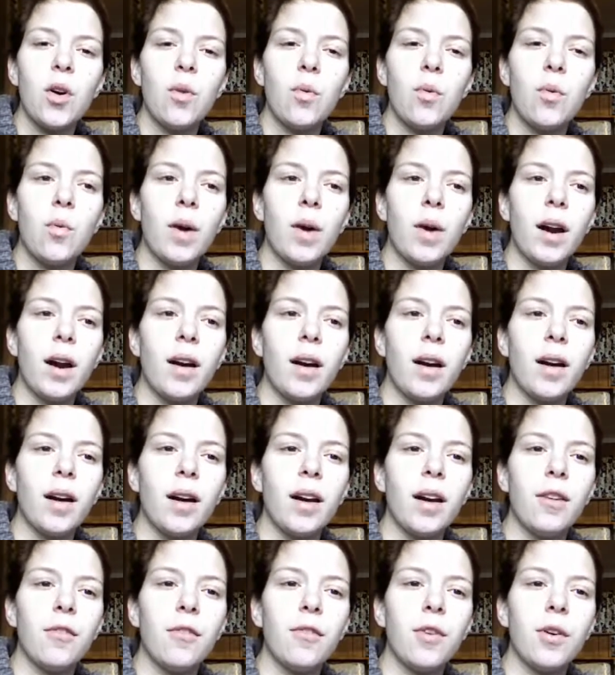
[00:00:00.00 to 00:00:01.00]
where
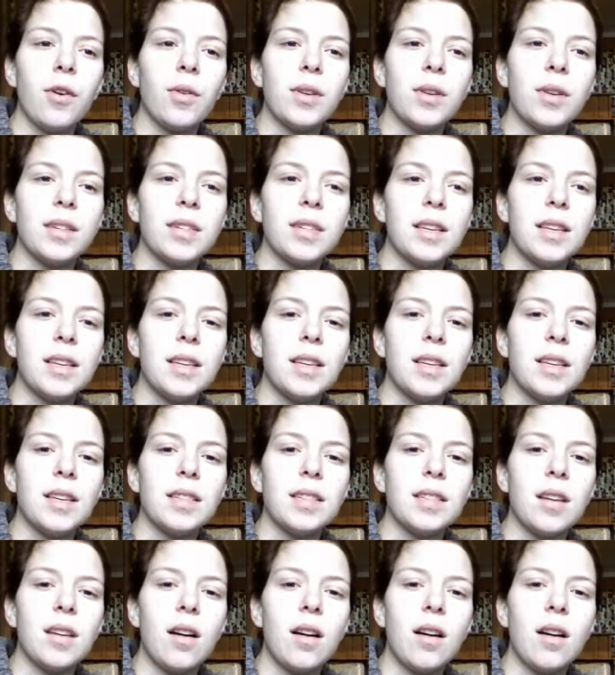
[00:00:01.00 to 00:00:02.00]
it
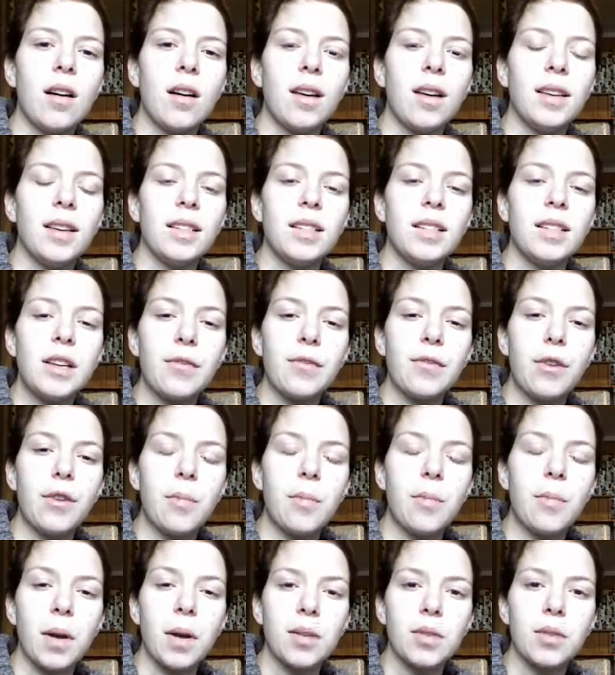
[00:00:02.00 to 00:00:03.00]
focuses on
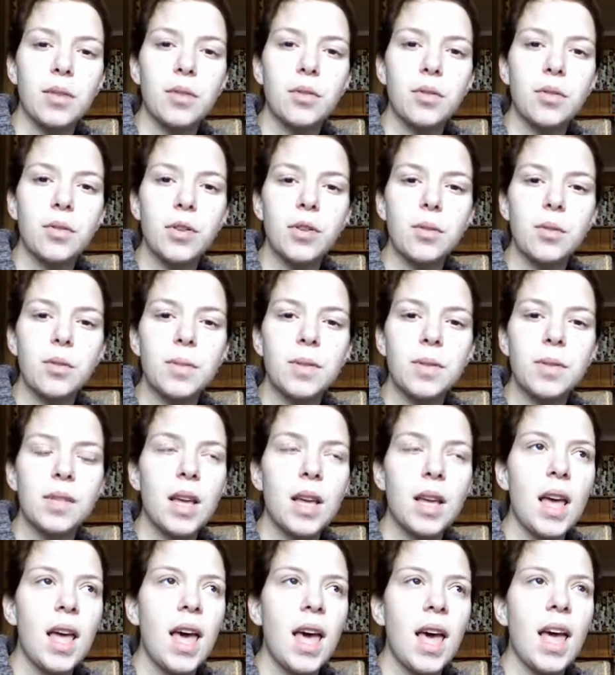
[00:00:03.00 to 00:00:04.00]
different muscle groups.
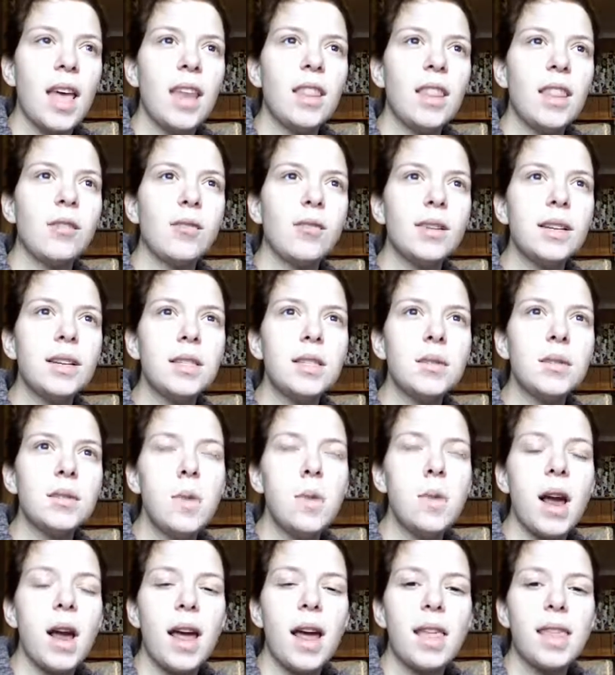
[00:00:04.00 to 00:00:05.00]
And the reason
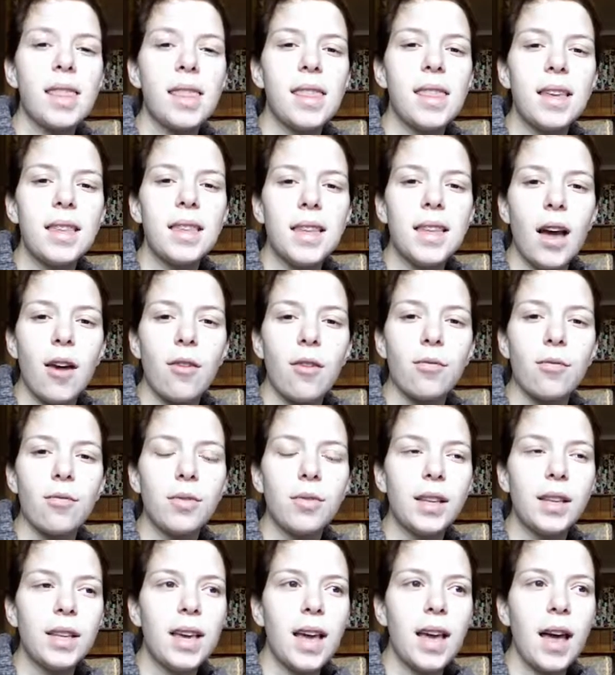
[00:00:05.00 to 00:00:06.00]
why I think that
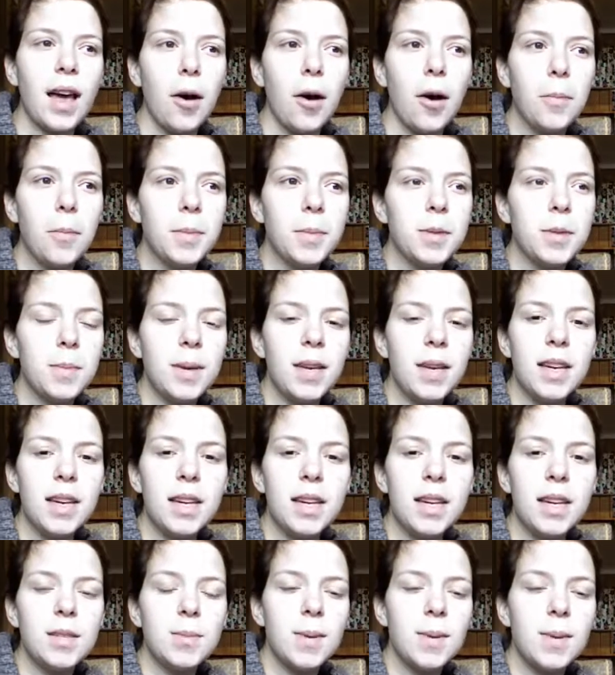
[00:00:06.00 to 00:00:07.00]
really helps me
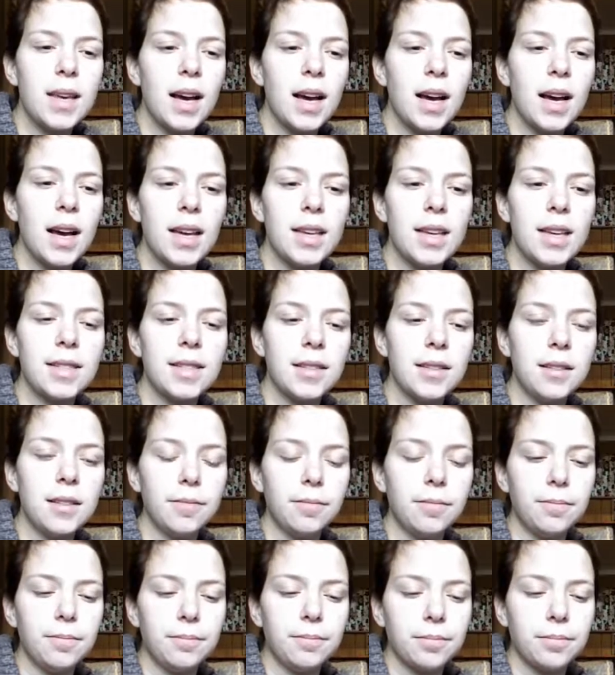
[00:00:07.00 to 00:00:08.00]
is because
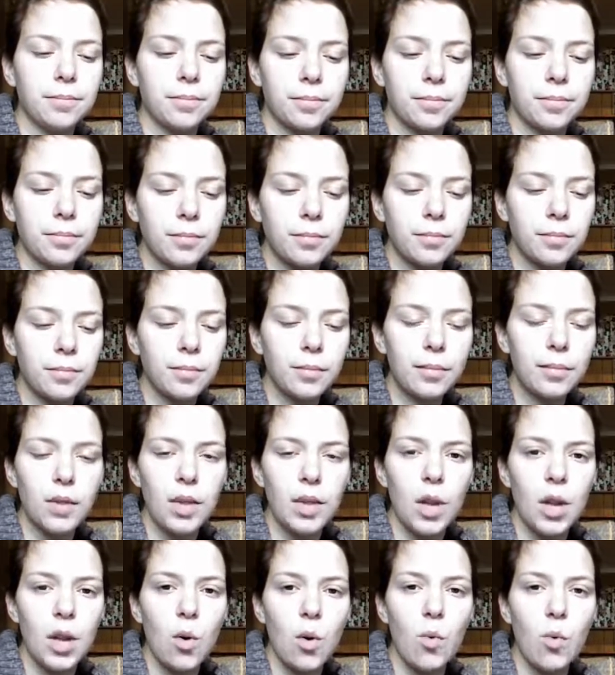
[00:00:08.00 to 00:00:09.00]

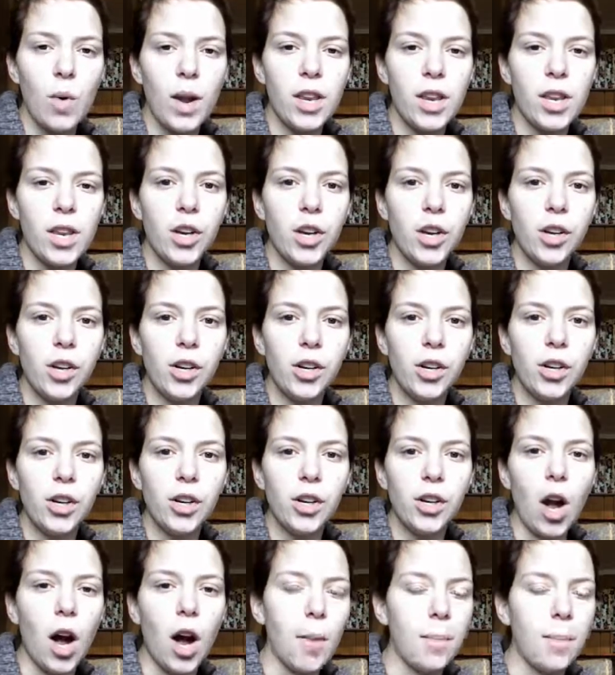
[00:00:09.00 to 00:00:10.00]
when you're
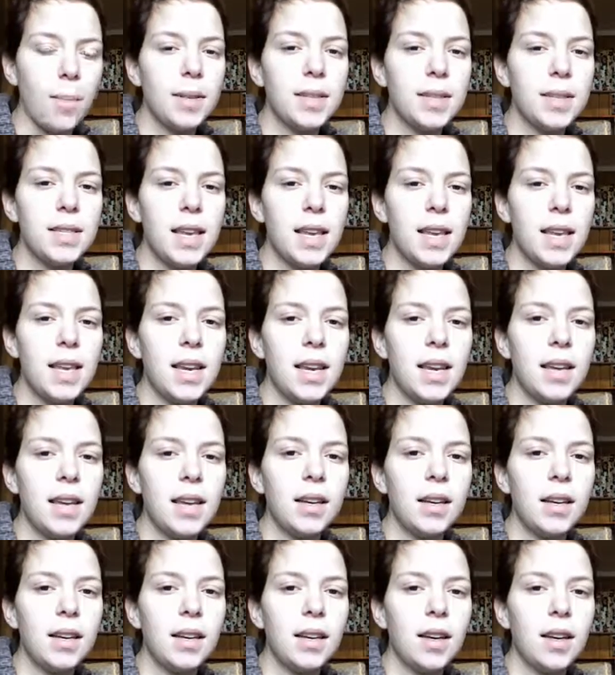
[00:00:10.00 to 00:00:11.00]

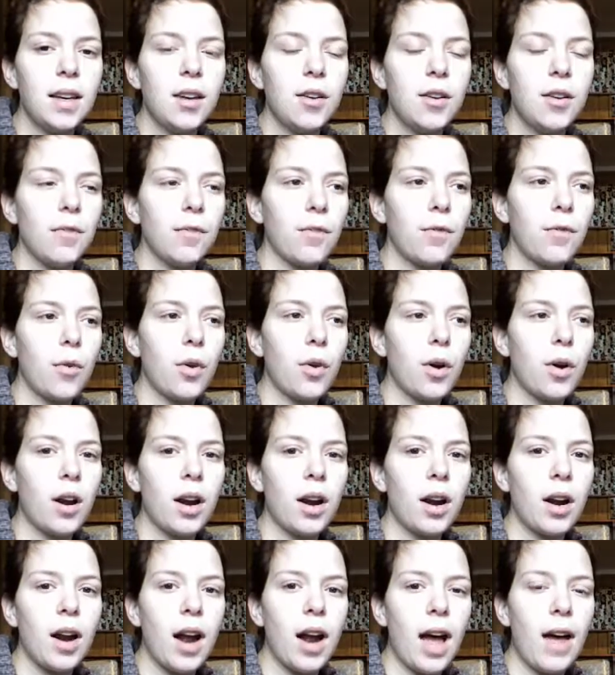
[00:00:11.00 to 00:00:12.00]
compensating
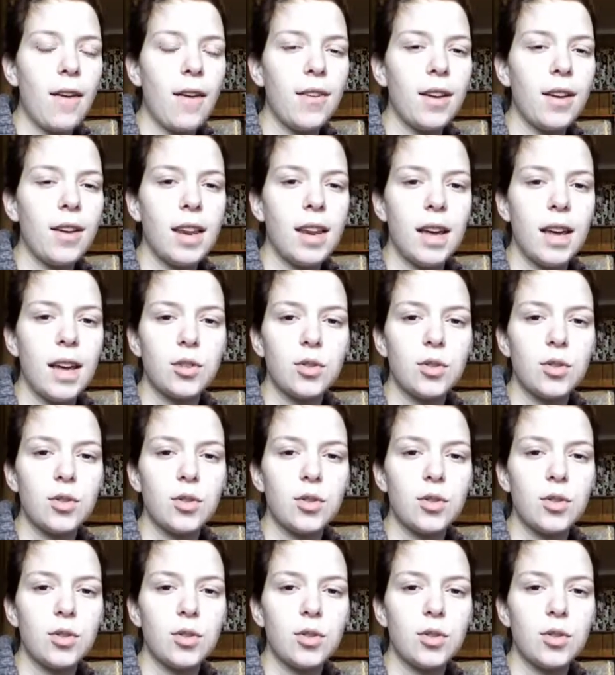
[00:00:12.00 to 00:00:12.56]
for having an